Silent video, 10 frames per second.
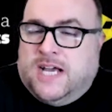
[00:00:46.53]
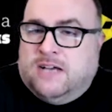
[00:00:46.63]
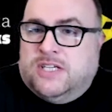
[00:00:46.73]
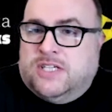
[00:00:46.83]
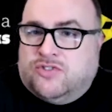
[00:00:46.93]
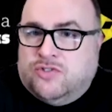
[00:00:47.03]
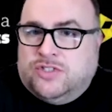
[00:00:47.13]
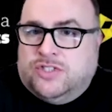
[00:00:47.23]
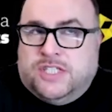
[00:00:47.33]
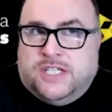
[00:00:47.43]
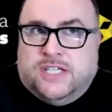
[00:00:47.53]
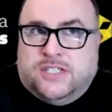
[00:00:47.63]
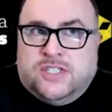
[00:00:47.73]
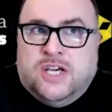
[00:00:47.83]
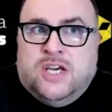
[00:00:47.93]
how they're structured
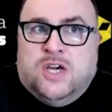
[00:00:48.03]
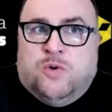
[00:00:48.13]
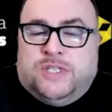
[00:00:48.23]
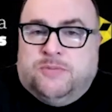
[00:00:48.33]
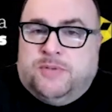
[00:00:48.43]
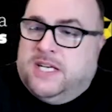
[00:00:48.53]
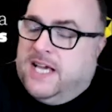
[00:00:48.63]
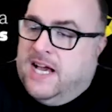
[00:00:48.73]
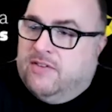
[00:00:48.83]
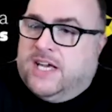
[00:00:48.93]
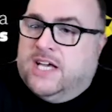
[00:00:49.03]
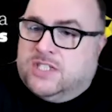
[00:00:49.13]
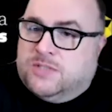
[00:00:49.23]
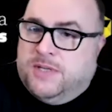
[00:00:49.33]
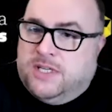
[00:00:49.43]
is we typically have a
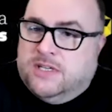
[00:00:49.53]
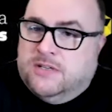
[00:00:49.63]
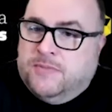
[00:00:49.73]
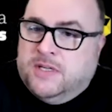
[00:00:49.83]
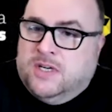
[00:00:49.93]
guest speaker